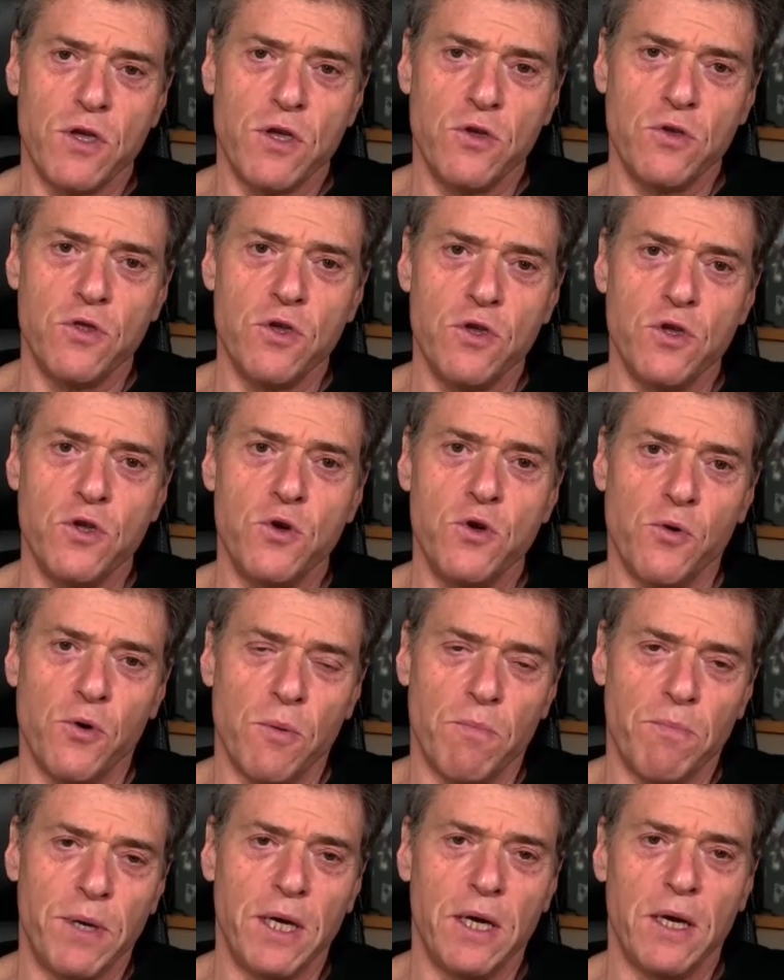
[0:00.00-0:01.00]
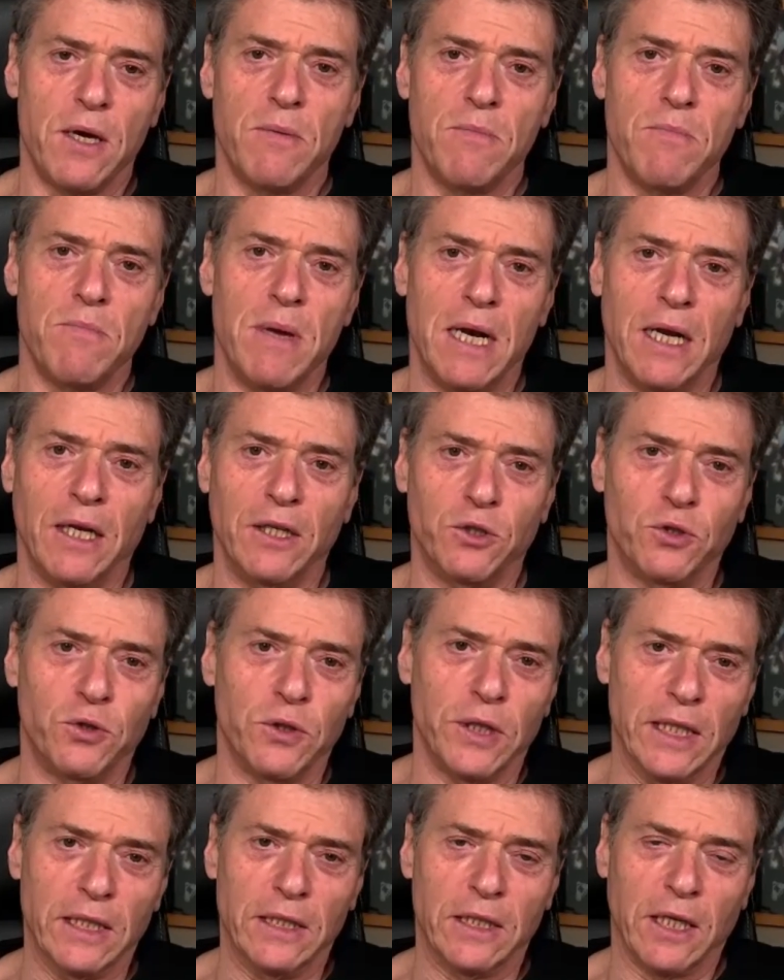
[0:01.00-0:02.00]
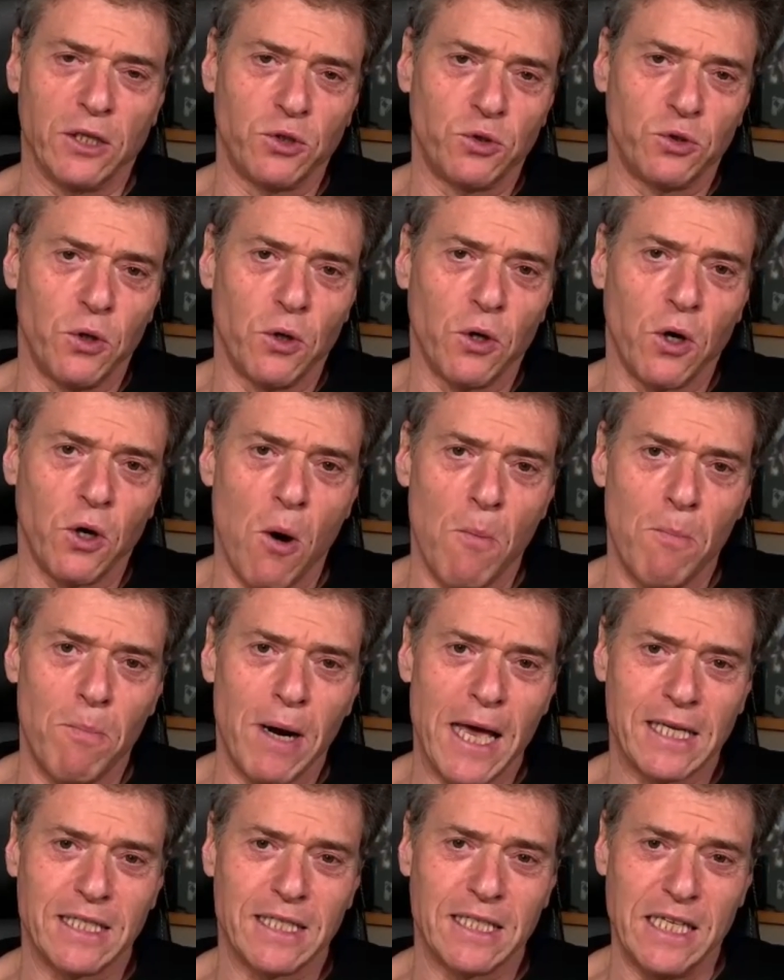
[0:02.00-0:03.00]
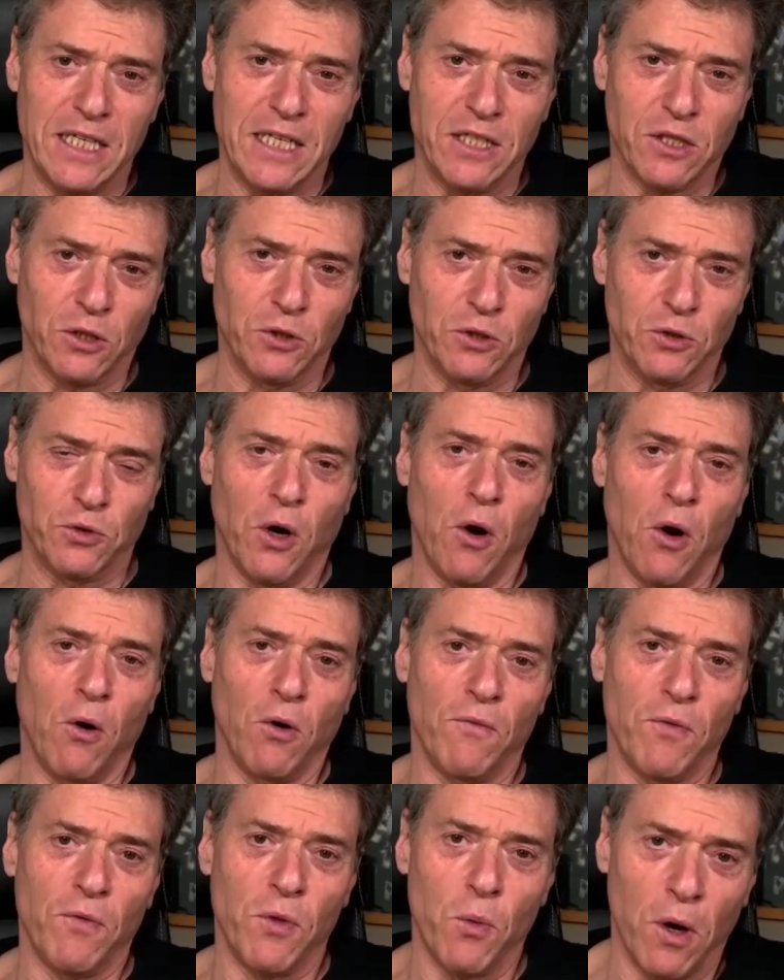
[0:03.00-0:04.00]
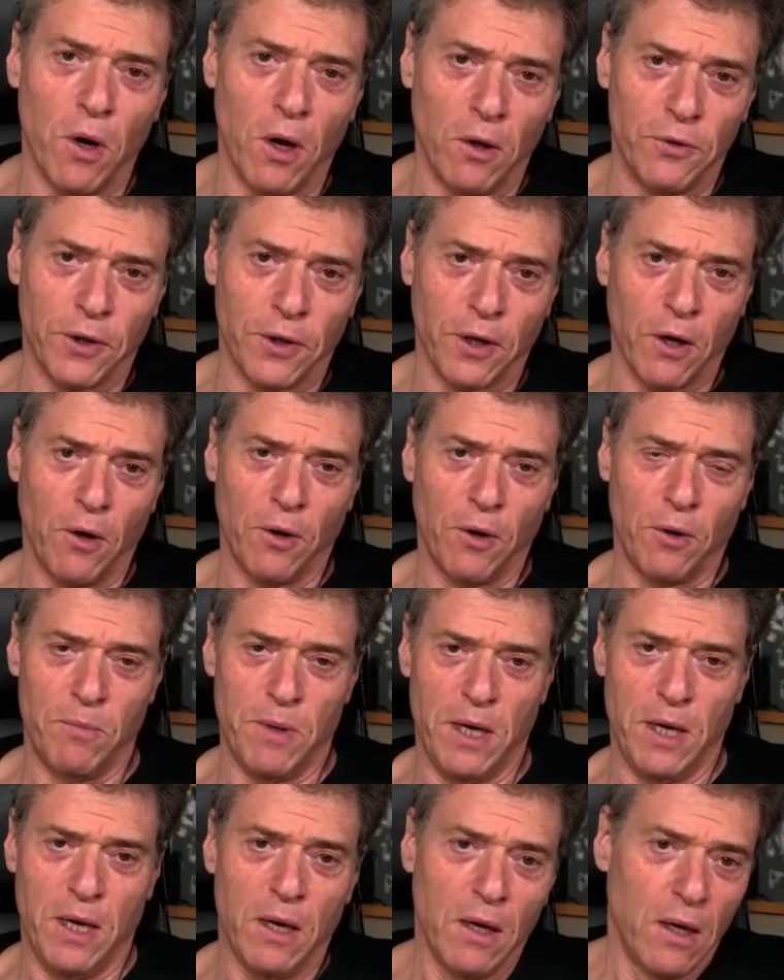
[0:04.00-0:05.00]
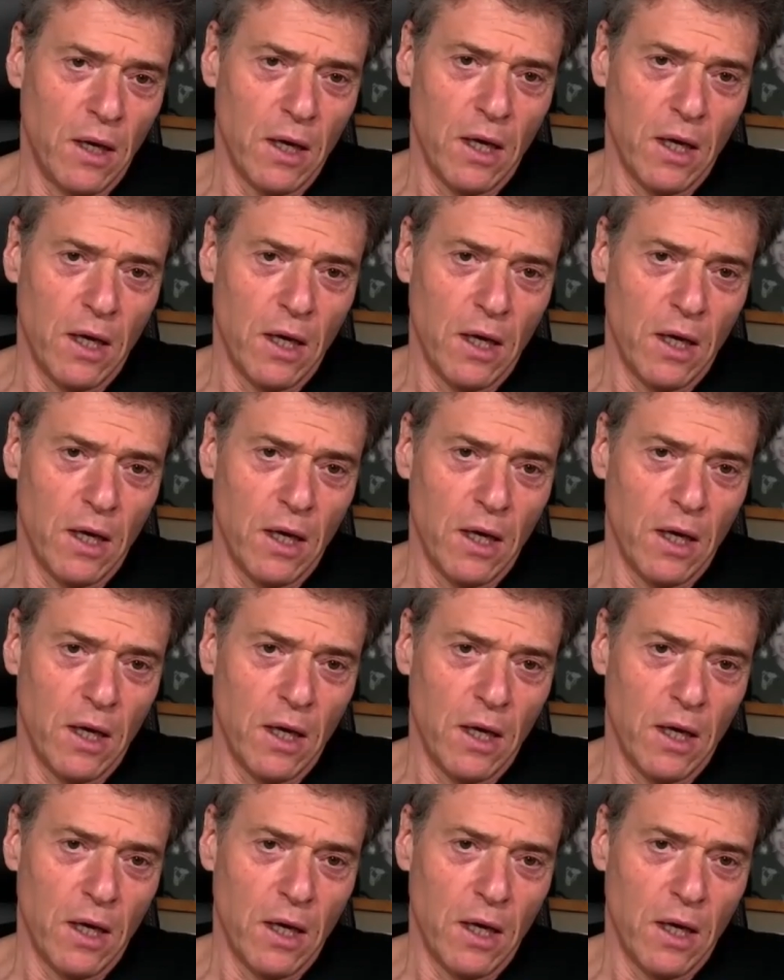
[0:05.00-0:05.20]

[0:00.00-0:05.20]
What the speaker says: European military industrial complex seized control of the world economy